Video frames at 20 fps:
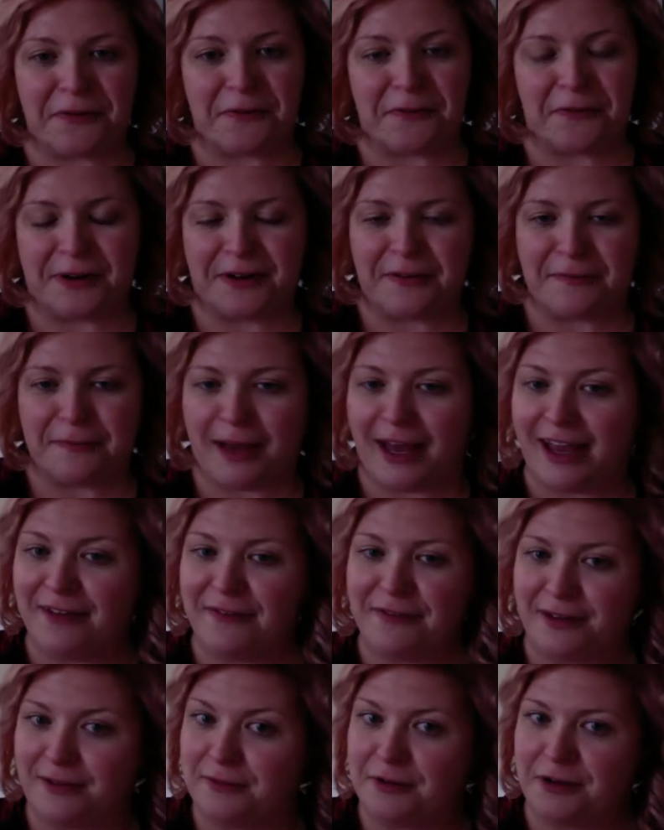one of my
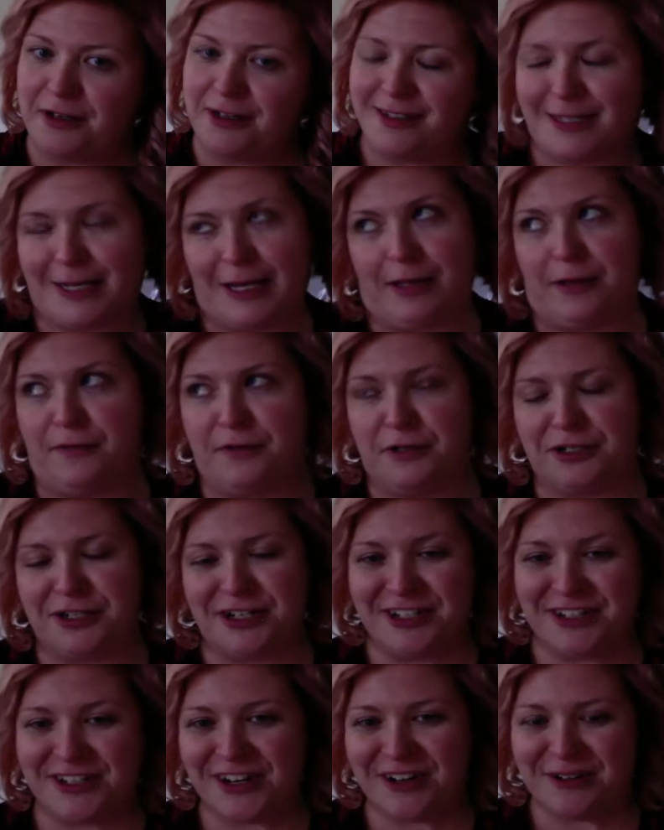favorite
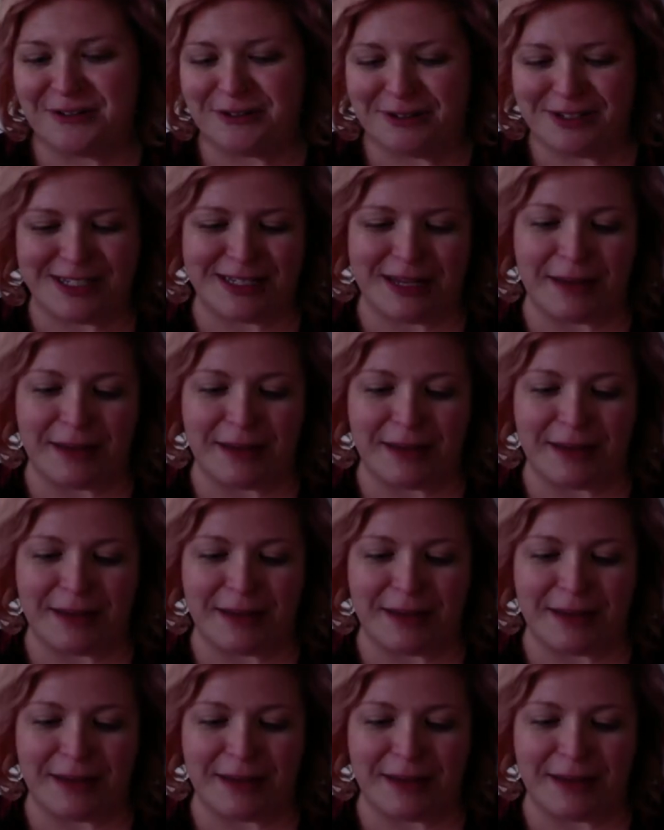television shows.